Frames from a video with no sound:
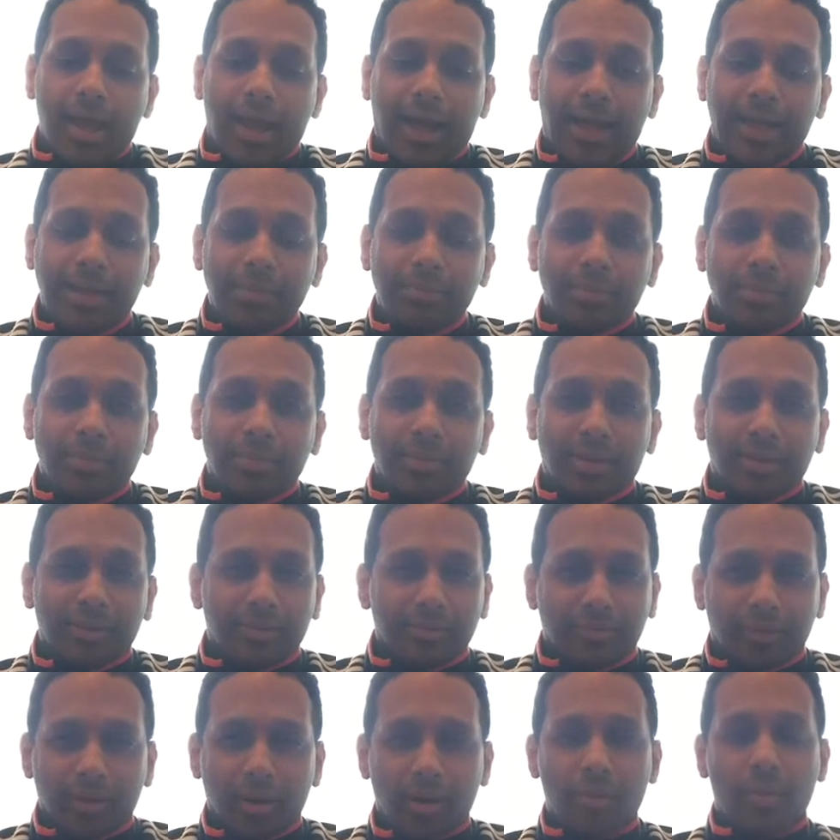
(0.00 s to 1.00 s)

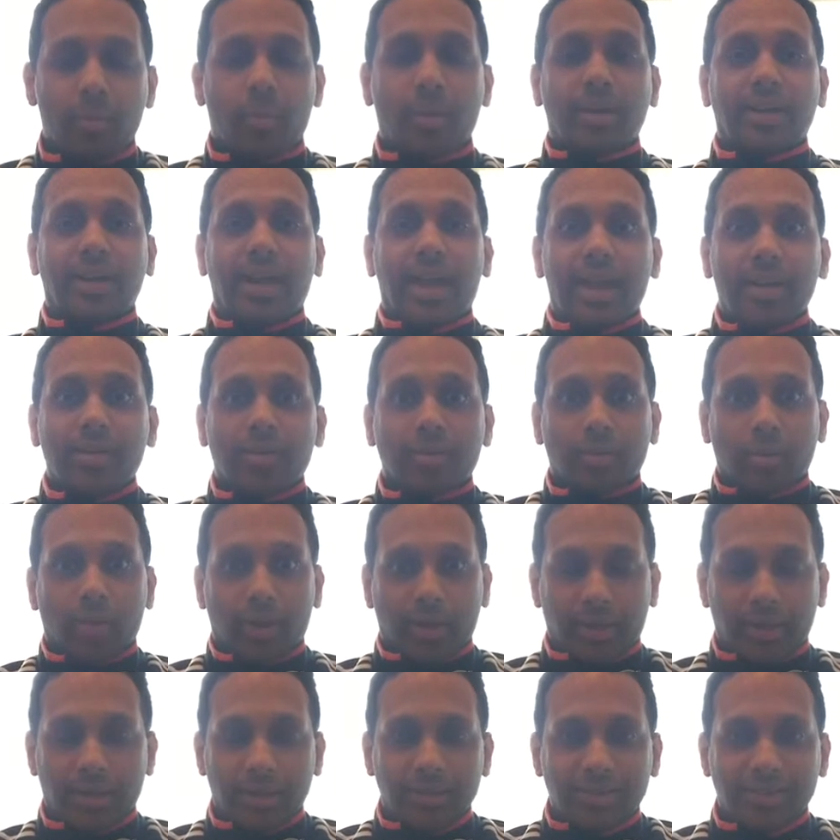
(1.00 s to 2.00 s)
Followed the One Days
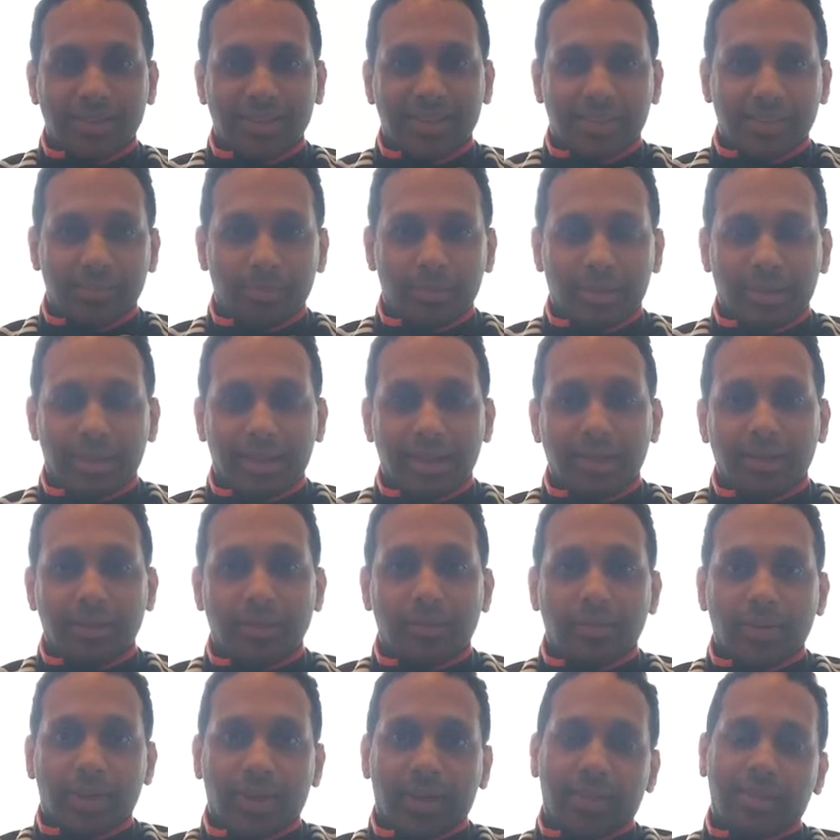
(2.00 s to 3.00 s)
quite closely at the beginning
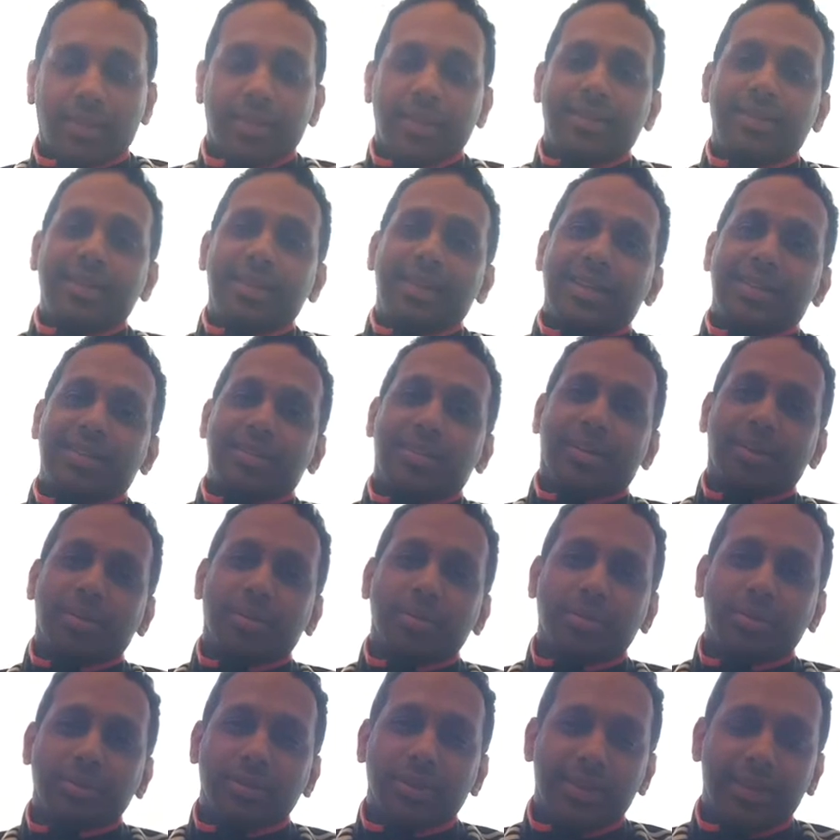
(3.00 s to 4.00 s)
of that 30-year
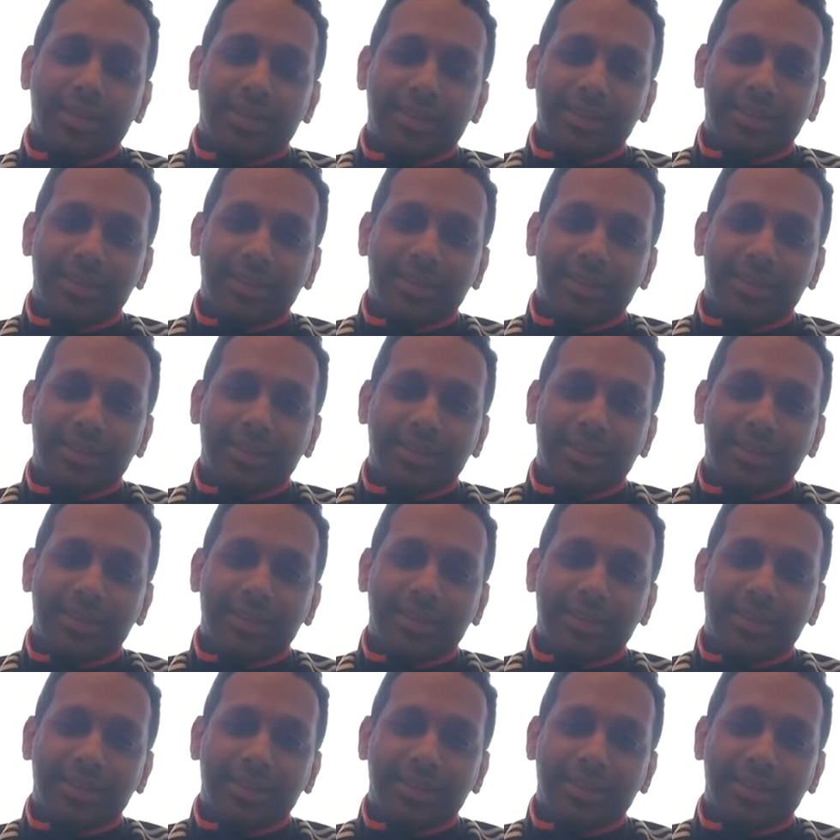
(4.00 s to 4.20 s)
cycle.